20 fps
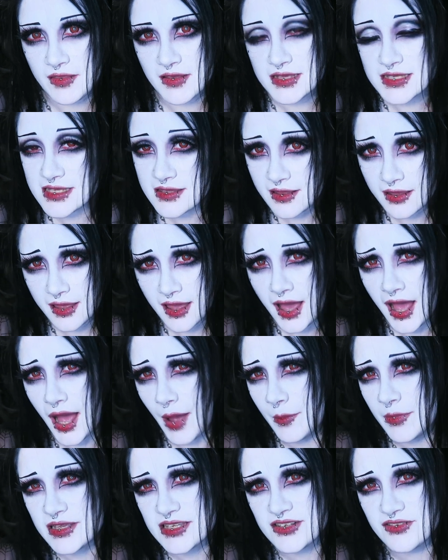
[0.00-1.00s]
this in the
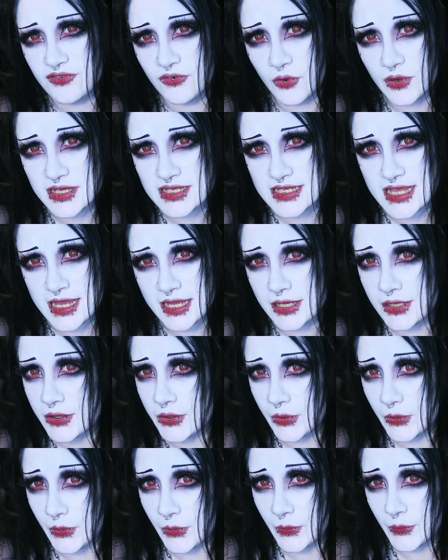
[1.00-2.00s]
calmest voice he can
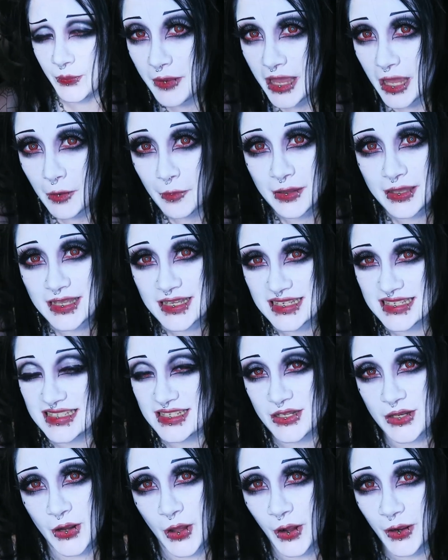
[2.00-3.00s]
do. Baby
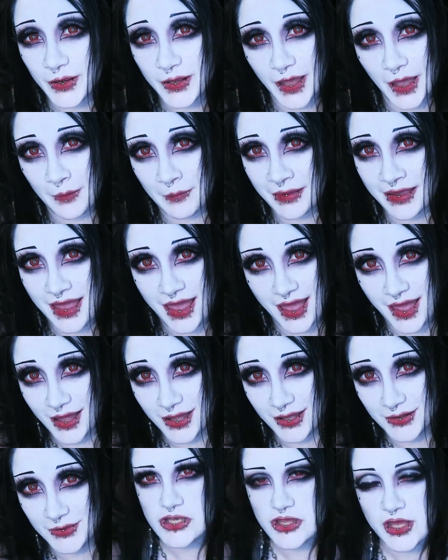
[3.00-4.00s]
is not coming
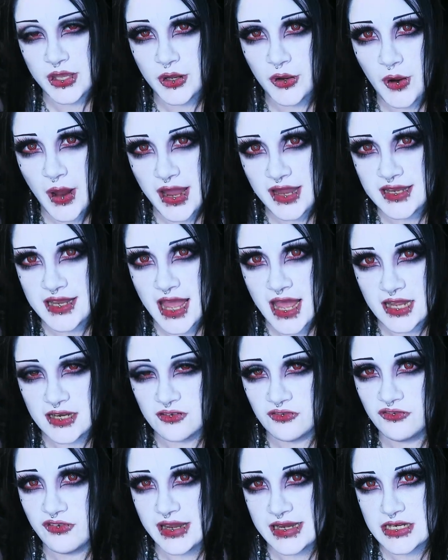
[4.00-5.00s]
out. So they cracked out
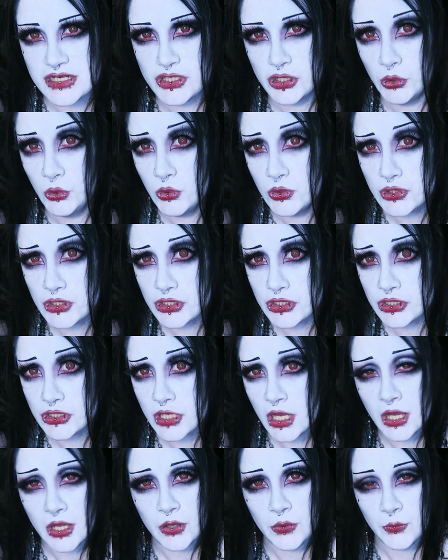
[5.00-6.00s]
a ventus,
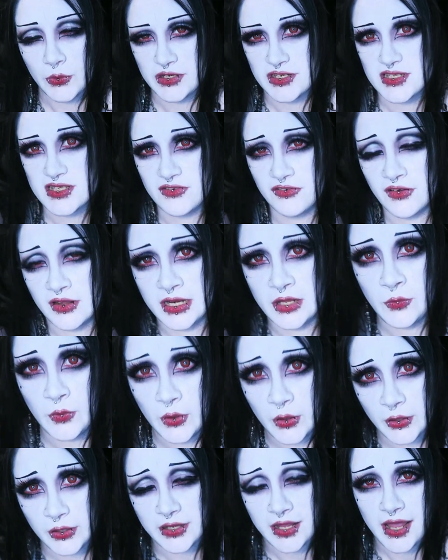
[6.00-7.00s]
which is a funny
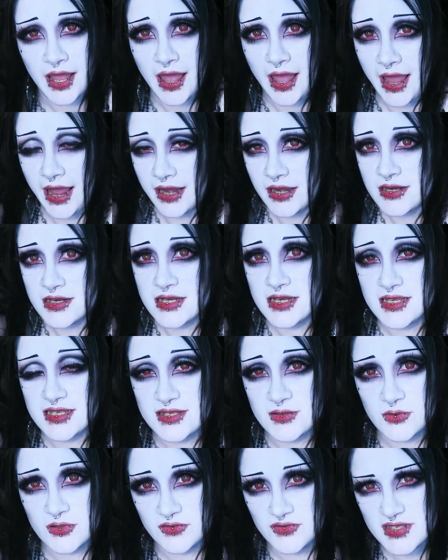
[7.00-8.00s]
word, and a
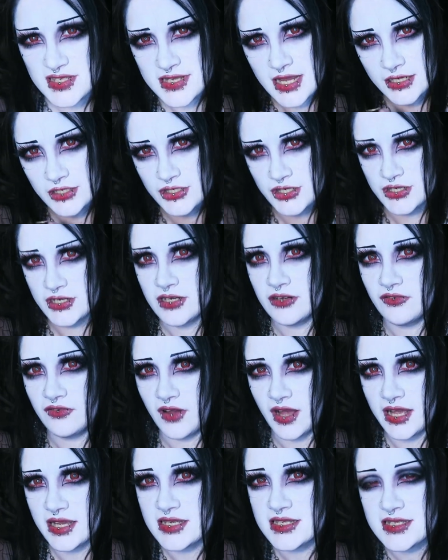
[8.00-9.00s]
sort of suction
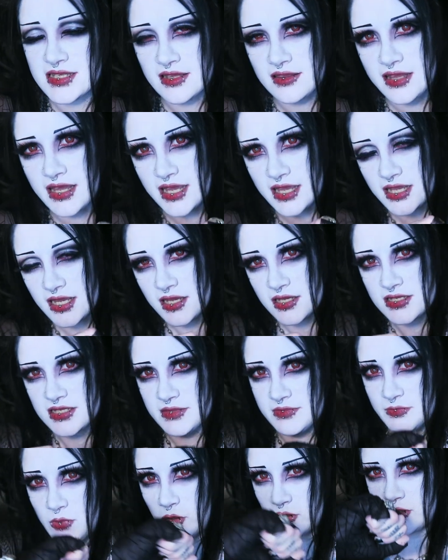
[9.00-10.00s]
device that they
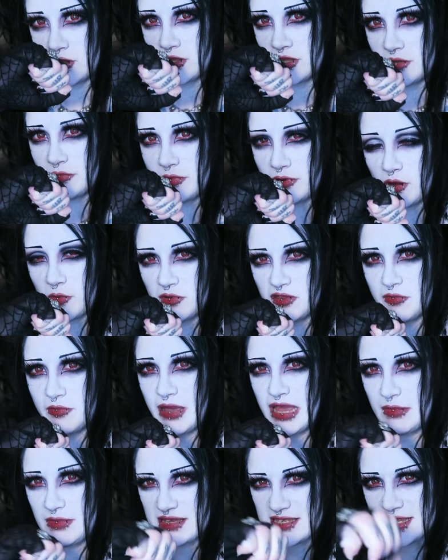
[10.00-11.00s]
put on the top of the
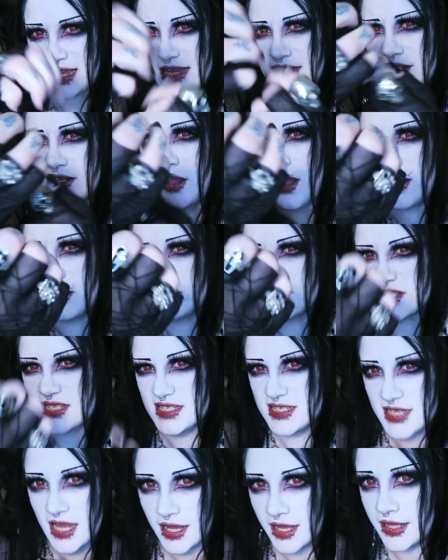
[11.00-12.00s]
baby's head to kind of
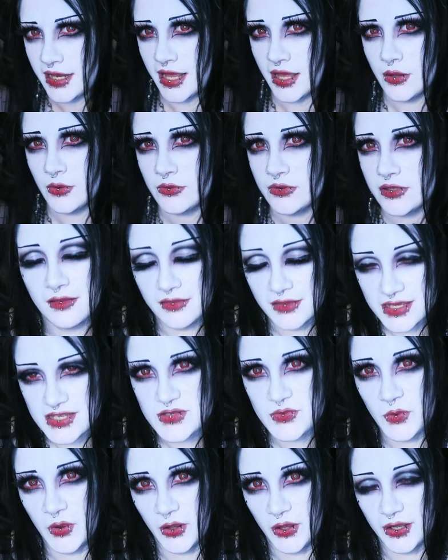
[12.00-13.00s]
suck it out.
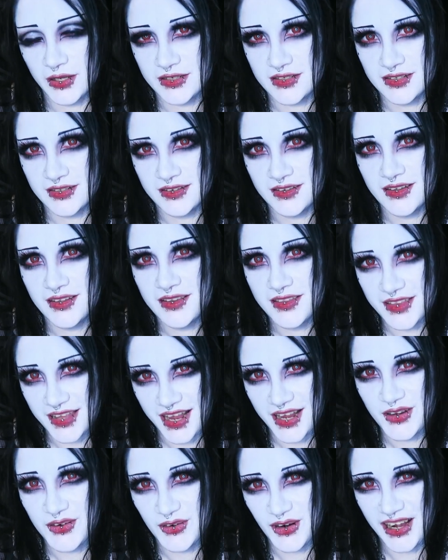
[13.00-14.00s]
This worked,
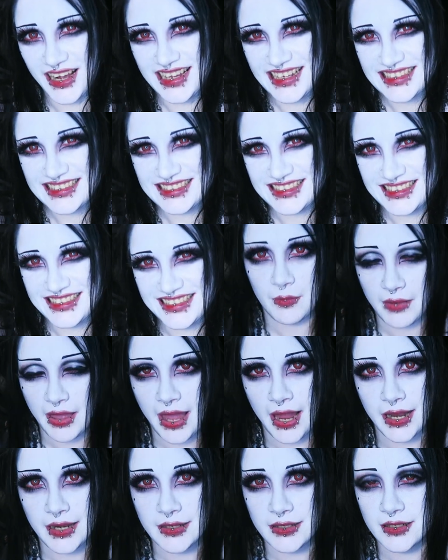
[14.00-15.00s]
thank Christ. I'm
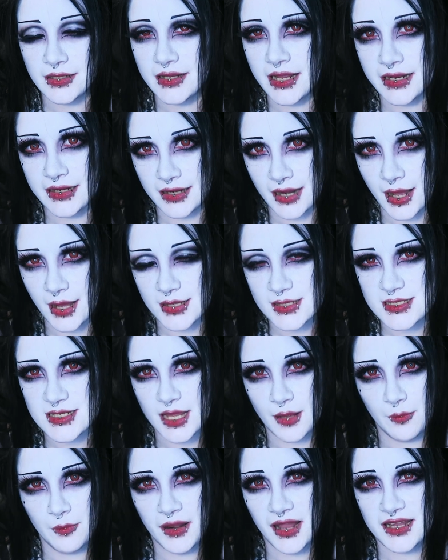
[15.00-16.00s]
handed at last
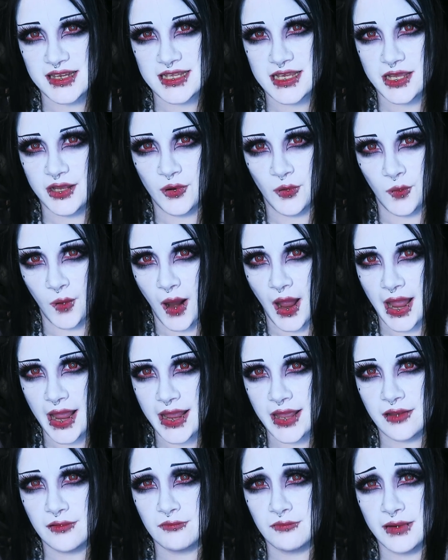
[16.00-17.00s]
a bloody,
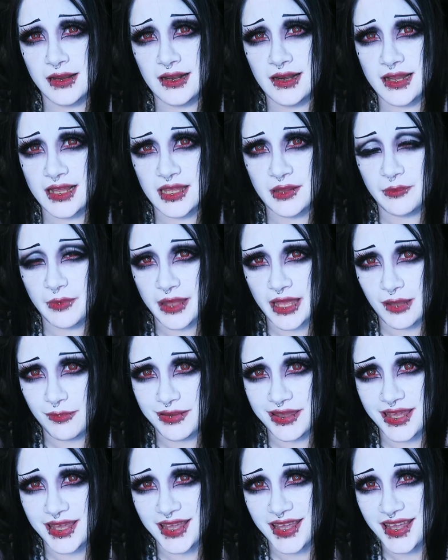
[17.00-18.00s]
crying, wriggling
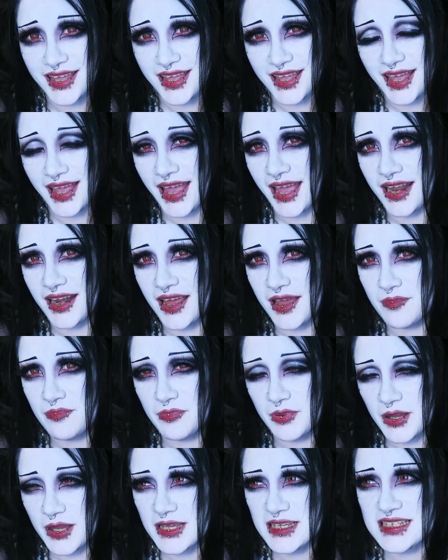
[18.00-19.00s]
baby, and I
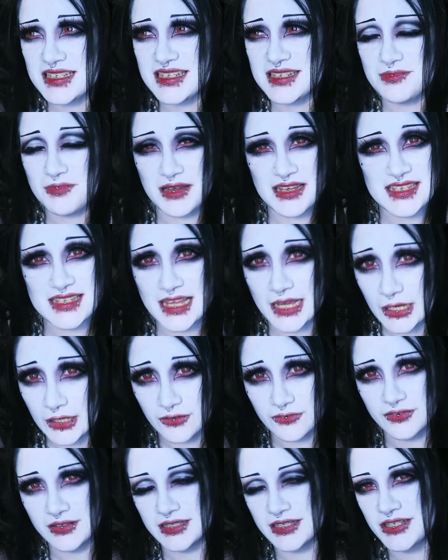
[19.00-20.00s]
burst
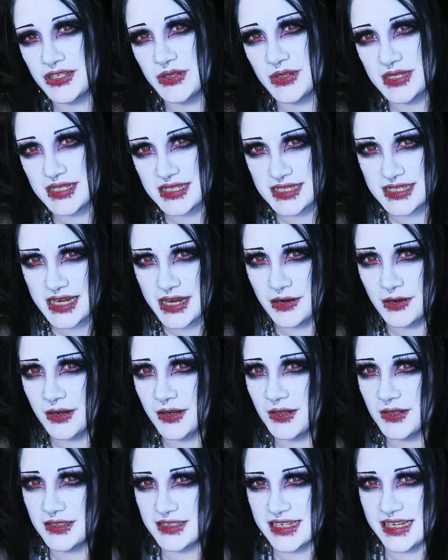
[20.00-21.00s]
myself into
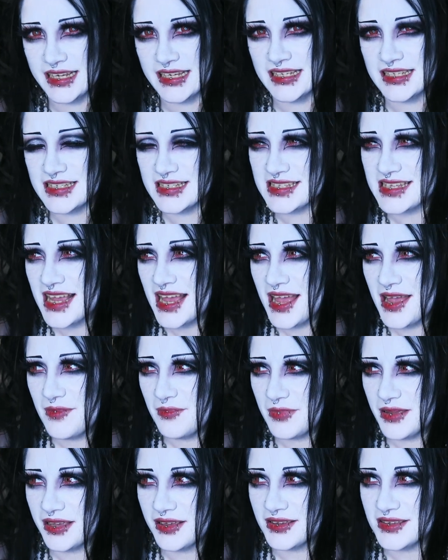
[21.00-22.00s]
hysterical tears
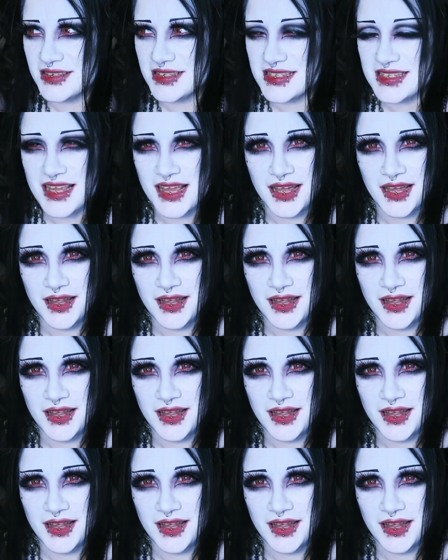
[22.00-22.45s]
because